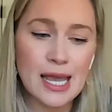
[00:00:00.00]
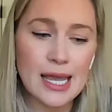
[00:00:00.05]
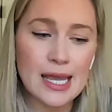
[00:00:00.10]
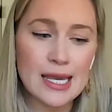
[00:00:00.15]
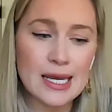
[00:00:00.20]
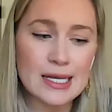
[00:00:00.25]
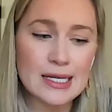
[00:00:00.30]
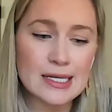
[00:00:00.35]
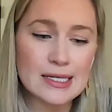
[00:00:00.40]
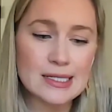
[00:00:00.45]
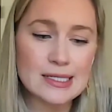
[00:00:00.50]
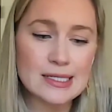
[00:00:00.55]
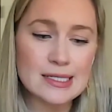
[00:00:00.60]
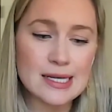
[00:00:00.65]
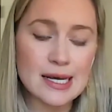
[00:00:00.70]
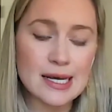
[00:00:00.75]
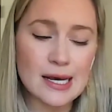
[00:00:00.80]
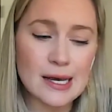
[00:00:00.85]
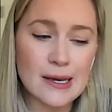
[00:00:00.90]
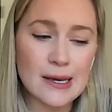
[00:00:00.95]
And
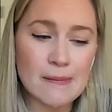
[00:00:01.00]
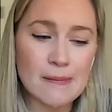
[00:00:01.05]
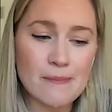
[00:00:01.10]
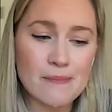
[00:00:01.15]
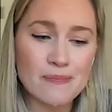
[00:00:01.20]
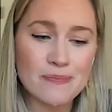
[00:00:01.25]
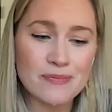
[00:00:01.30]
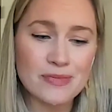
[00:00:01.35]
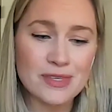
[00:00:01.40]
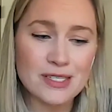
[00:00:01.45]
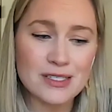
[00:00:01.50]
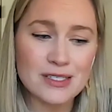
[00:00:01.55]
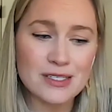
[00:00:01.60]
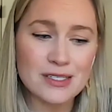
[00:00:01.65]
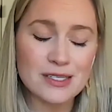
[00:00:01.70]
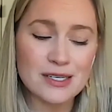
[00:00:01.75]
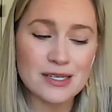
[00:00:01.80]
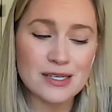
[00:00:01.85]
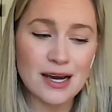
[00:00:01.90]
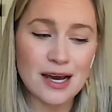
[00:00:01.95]

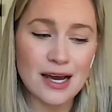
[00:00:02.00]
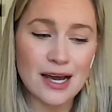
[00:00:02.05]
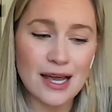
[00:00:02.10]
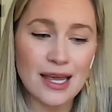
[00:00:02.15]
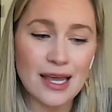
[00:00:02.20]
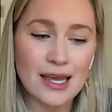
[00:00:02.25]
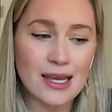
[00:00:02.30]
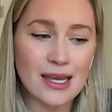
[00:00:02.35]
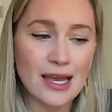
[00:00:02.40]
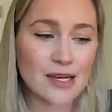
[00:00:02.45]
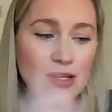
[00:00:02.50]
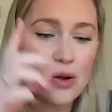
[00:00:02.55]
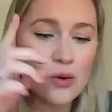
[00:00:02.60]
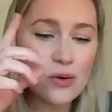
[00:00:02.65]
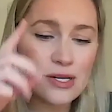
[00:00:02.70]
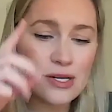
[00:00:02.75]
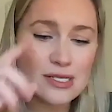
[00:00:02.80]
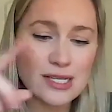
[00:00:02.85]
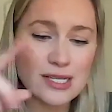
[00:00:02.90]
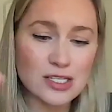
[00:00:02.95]
I had
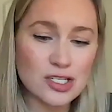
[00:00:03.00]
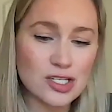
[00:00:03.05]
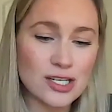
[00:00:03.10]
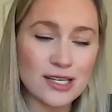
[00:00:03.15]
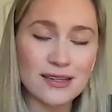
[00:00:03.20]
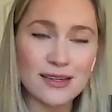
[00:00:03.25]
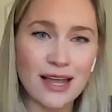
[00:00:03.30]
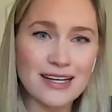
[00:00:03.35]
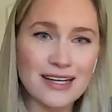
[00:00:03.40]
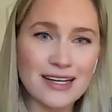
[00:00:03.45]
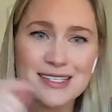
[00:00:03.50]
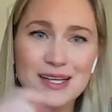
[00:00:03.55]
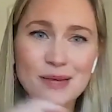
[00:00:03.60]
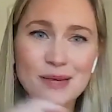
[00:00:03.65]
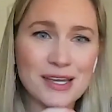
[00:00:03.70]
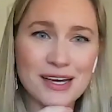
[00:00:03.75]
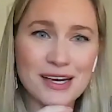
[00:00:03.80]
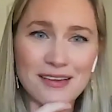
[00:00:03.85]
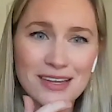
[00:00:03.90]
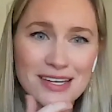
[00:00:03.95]
noticed that she had liked
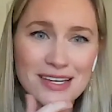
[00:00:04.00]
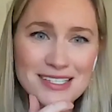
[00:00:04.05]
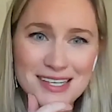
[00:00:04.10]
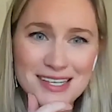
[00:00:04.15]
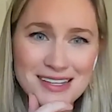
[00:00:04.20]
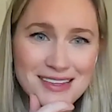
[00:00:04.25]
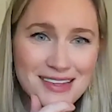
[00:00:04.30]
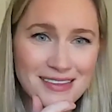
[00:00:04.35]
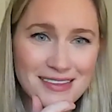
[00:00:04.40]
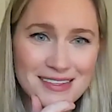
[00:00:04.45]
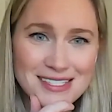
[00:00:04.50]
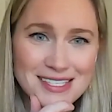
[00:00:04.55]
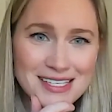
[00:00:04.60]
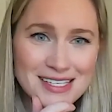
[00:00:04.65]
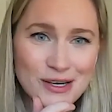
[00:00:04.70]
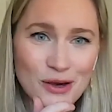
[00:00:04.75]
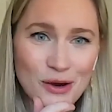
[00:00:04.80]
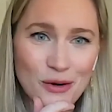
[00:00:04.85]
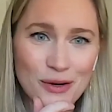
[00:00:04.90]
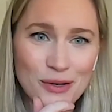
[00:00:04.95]
something on LinkedIn that the
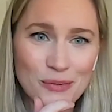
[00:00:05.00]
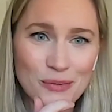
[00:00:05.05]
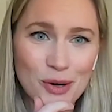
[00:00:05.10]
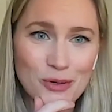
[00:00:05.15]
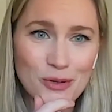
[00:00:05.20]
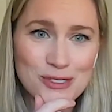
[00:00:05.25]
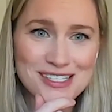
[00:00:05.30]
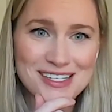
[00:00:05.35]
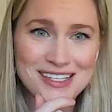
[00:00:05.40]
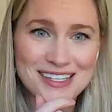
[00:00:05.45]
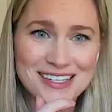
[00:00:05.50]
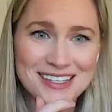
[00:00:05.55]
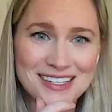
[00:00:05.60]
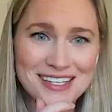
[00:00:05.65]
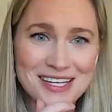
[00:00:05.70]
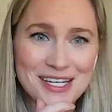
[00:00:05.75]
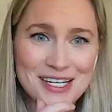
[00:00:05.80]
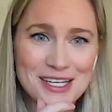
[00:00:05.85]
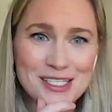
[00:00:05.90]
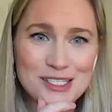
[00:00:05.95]
CEO had posted.
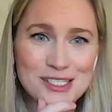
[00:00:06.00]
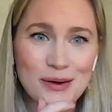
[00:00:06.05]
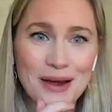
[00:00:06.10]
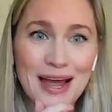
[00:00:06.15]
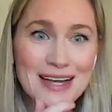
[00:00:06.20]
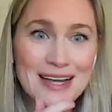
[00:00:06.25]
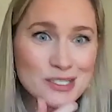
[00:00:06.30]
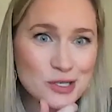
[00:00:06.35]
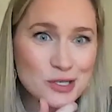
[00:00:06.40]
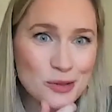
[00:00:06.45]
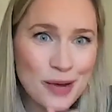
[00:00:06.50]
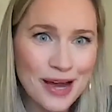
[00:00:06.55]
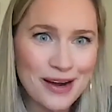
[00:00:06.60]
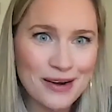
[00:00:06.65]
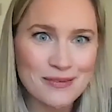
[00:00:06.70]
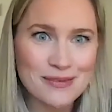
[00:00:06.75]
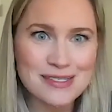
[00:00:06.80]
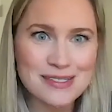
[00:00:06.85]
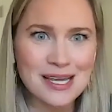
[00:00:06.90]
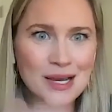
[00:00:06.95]
So I asked her about
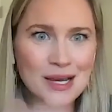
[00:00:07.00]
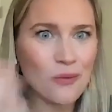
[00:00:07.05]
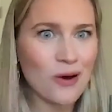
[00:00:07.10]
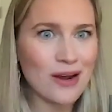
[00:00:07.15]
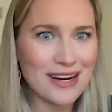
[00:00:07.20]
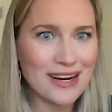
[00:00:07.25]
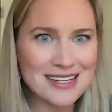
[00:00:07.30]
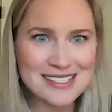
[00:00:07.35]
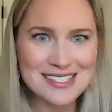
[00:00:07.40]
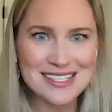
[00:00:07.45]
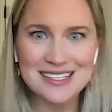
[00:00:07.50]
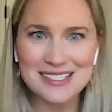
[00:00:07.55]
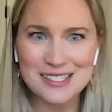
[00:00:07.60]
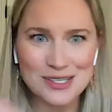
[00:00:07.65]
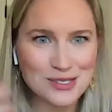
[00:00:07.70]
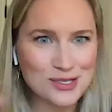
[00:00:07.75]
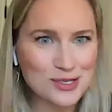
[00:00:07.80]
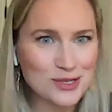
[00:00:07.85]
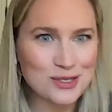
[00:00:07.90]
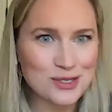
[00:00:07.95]
it and was like, what is this?
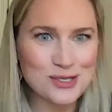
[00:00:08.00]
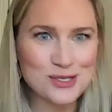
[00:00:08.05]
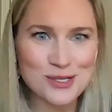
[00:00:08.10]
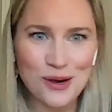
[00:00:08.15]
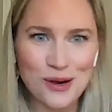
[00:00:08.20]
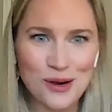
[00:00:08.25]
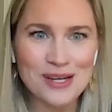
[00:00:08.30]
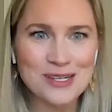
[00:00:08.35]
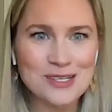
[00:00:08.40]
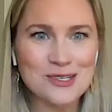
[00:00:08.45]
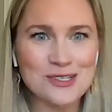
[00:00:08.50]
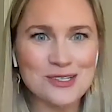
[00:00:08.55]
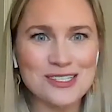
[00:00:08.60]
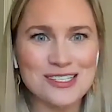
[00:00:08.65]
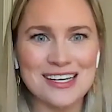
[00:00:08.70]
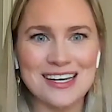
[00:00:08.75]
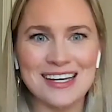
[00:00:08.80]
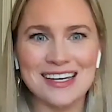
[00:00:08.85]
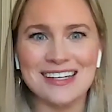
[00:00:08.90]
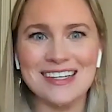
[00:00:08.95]
This looks so
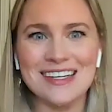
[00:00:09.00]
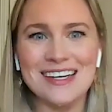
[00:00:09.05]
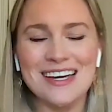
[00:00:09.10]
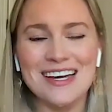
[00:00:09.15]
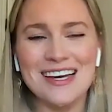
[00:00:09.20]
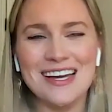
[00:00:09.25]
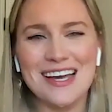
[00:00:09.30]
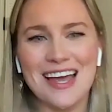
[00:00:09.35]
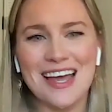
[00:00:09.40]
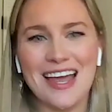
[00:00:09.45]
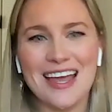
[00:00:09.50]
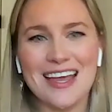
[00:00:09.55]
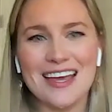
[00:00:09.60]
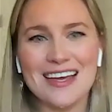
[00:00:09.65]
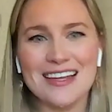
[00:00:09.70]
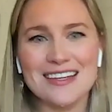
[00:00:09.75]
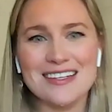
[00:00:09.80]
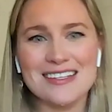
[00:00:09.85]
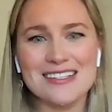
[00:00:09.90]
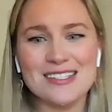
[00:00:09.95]
interesting.
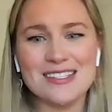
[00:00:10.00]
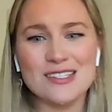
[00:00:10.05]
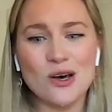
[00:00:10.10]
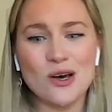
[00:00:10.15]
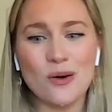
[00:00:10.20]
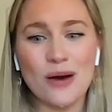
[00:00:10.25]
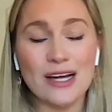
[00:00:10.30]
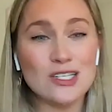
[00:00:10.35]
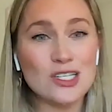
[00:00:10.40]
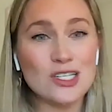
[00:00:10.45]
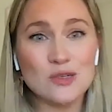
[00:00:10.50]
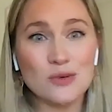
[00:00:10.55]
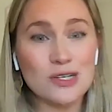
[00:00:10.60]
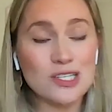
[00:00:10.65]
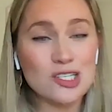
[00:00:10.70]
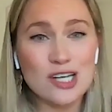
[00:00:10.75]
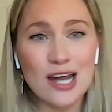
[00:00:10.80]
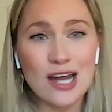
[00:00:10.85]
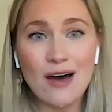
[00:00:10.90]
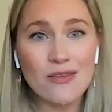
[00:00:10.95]
And so I just
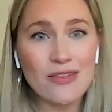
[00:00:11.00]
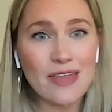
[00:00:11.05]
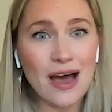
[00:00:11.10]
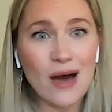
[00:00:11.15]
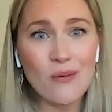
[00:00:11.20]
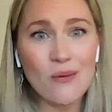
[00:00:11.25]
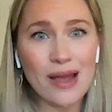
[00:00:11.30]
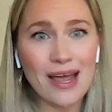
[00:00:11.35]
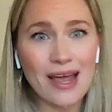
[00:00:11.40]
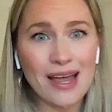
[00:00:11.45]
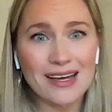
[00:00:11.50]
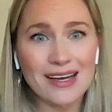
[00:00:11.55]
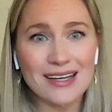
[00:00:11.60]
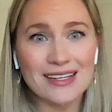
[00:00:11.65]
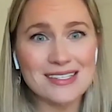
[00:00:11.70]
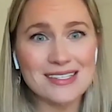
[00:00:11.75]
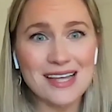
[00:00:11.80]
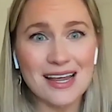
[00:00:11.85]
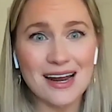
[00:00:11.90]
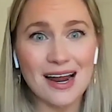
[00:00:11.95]
reached out that way
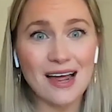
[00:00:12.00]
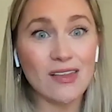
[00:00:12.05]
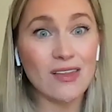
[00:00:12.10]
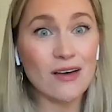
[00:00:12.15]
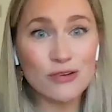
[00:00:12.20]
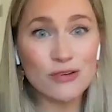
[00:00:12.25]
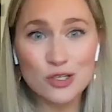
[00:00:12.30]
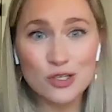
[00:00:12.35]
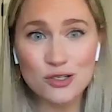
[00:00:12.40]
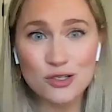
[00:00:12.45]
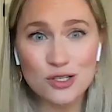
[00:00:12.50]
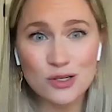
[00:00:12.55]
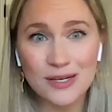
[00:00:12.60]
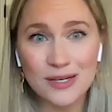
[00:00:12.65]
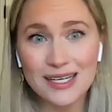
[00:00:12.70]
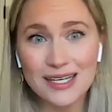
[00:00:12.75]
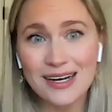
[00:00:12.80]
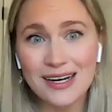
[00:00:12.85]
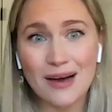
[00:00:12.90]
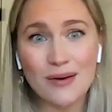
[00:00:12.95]
and said, I love what you're doing.